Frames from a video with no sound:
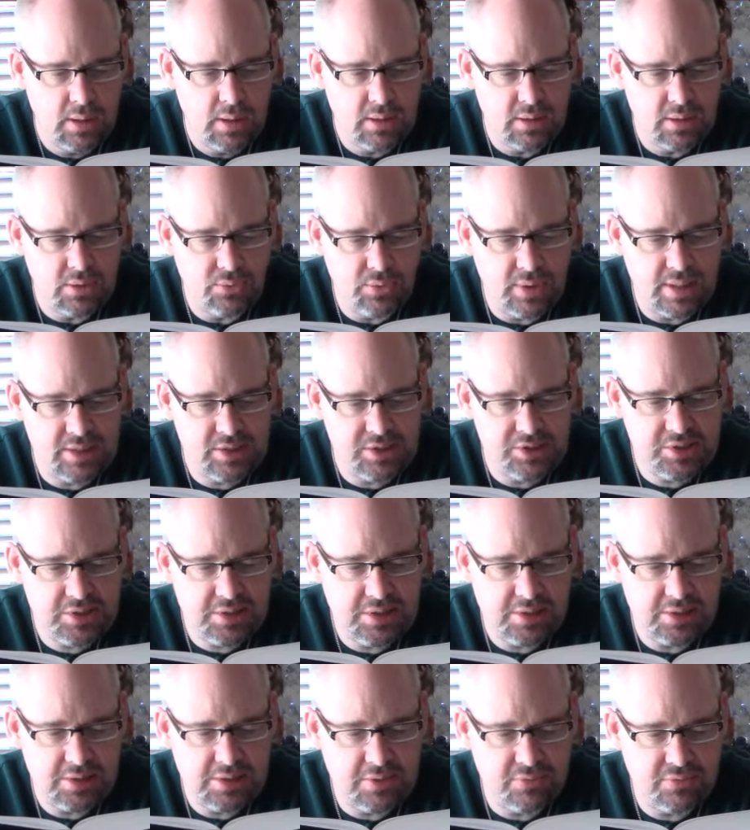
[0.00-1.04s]
The
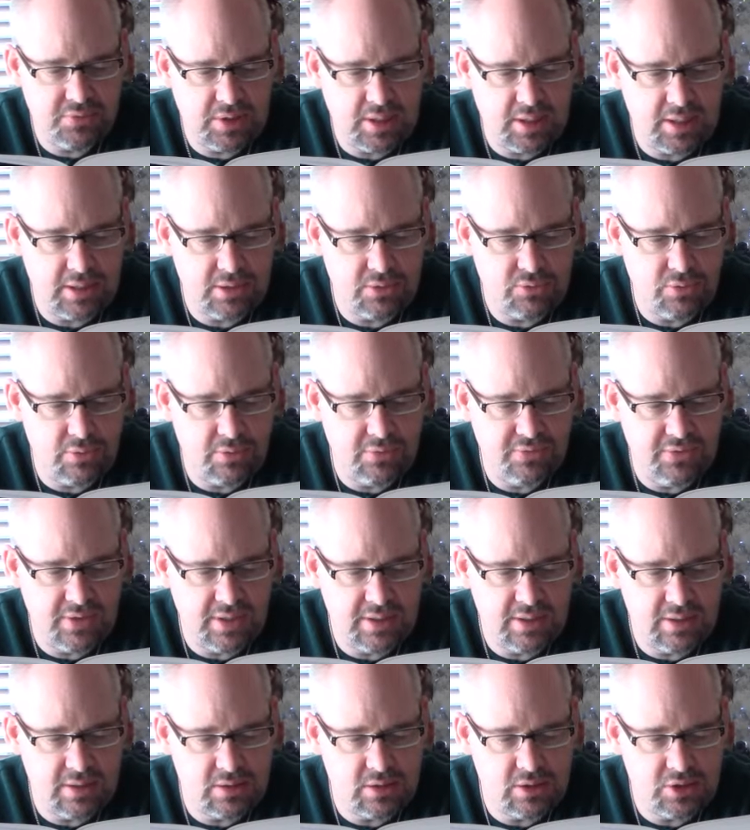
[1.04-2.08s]
righteousness of God through
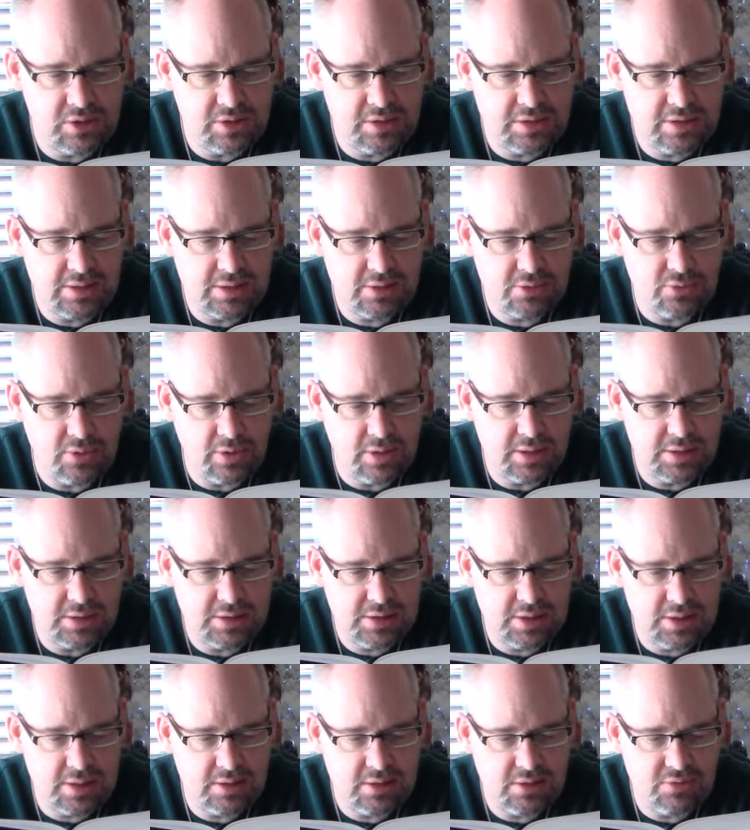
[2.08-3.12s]
faith in Jesus Christ
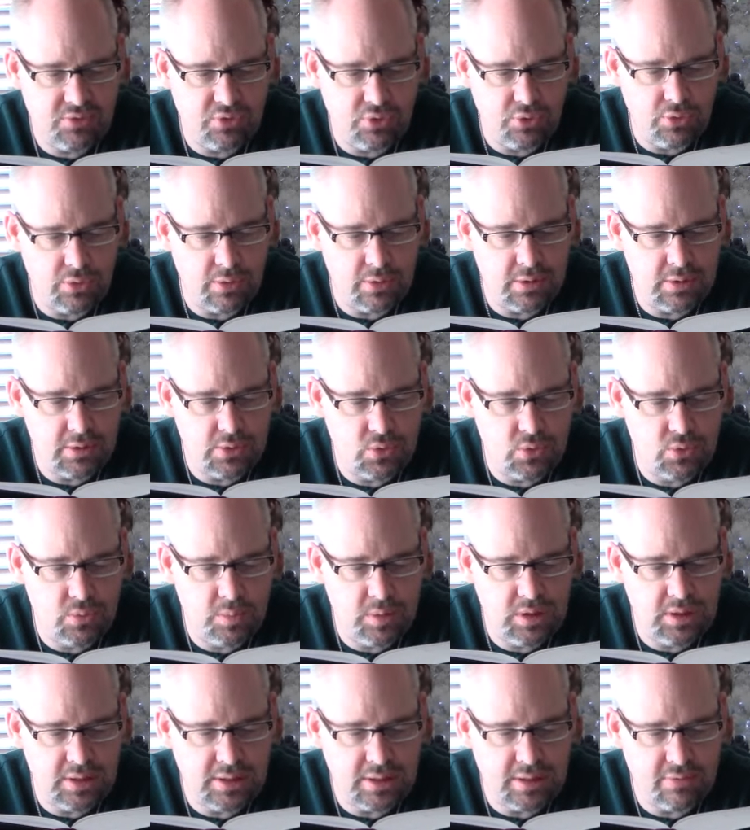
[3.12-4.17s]
is for all who
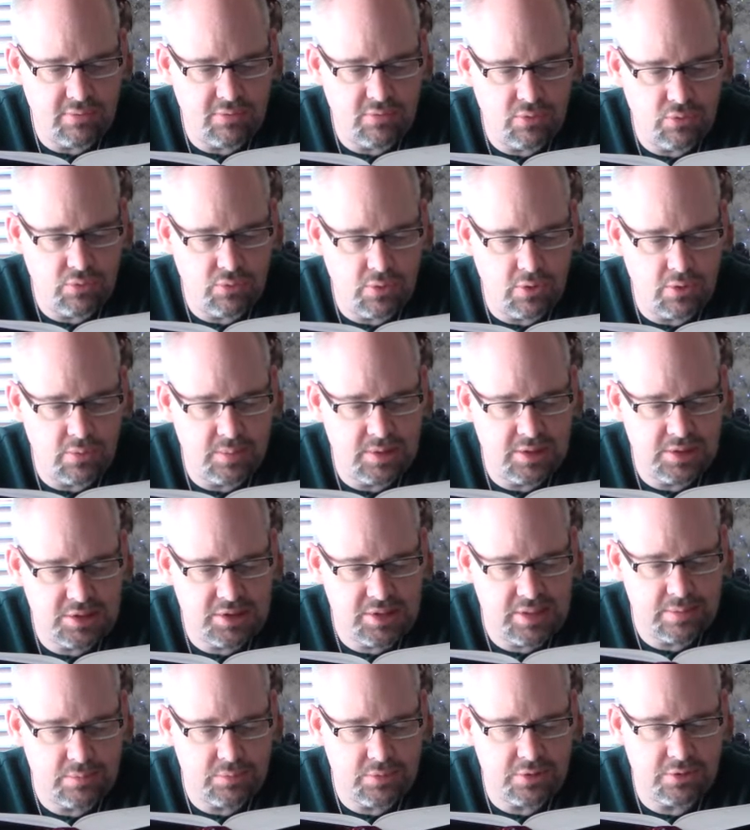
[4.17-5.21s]
believe. Romans
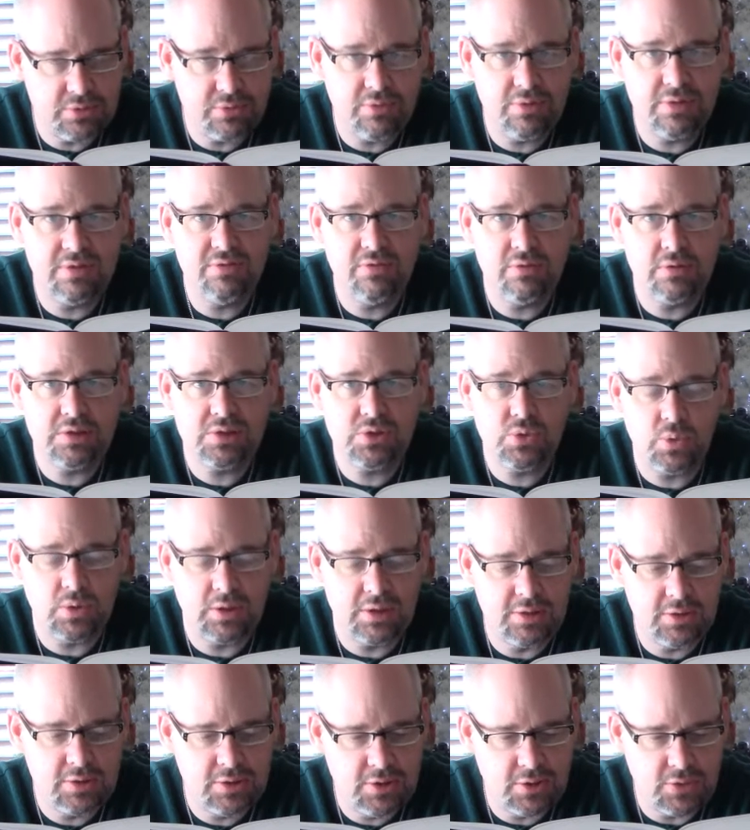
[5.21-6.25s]
chapter 3, verse
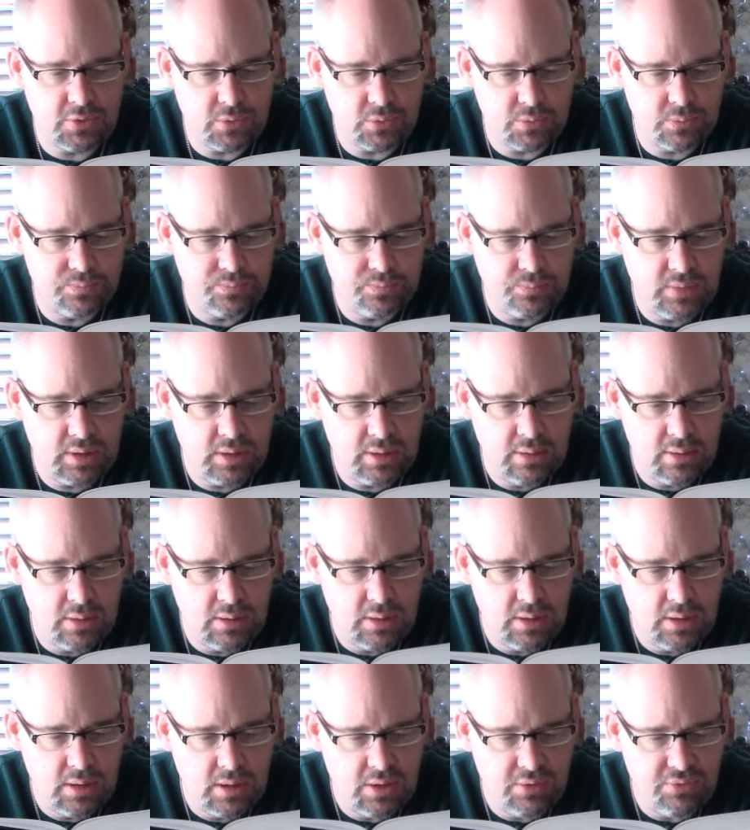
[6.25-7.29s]
22.
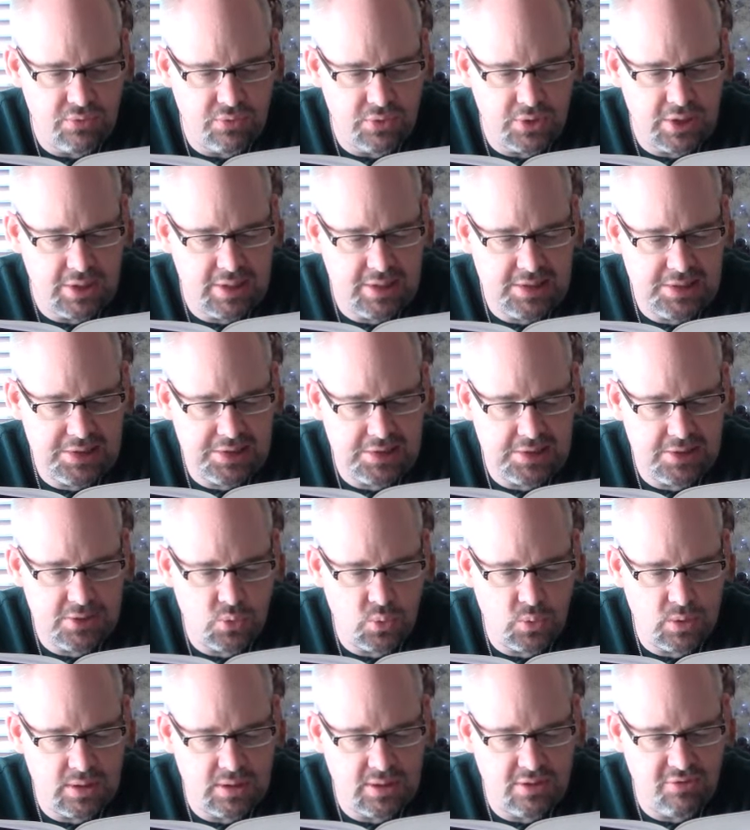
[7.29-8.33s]
For this is the
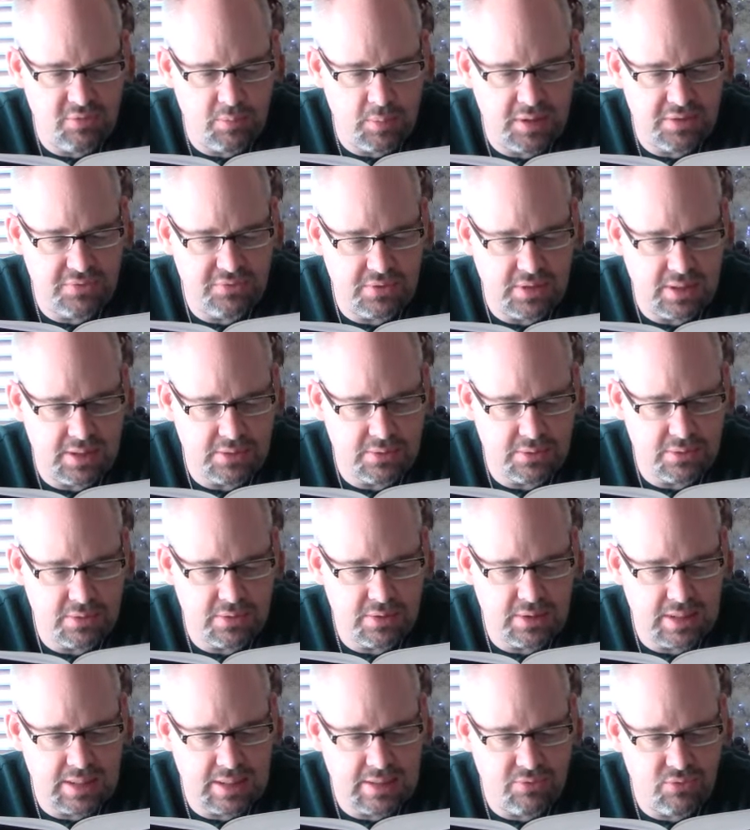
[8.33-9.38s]
will of my Father,
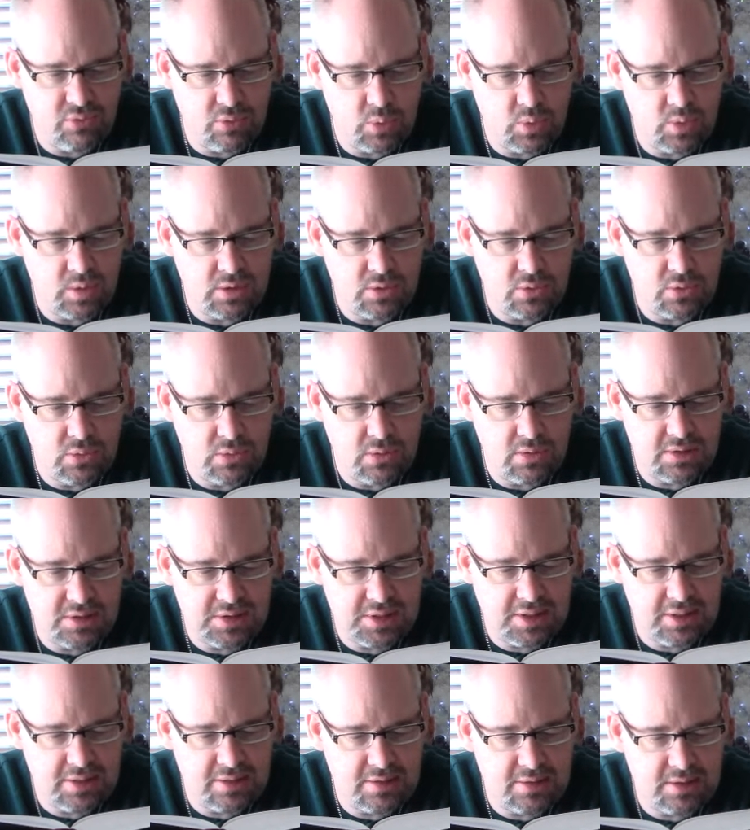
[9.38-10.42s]
that everyone who looks
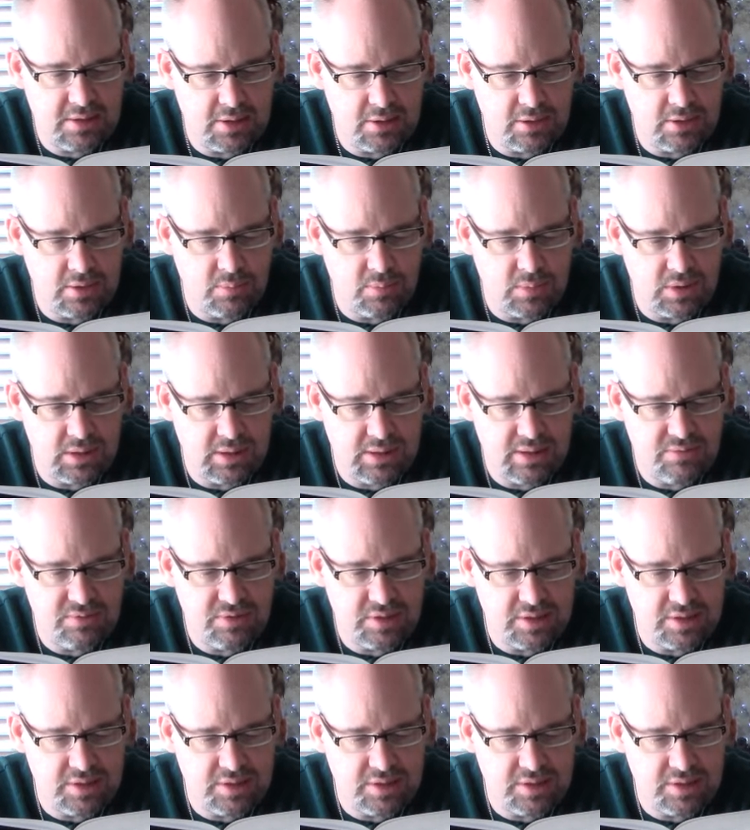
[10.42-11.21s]
on the Son and believes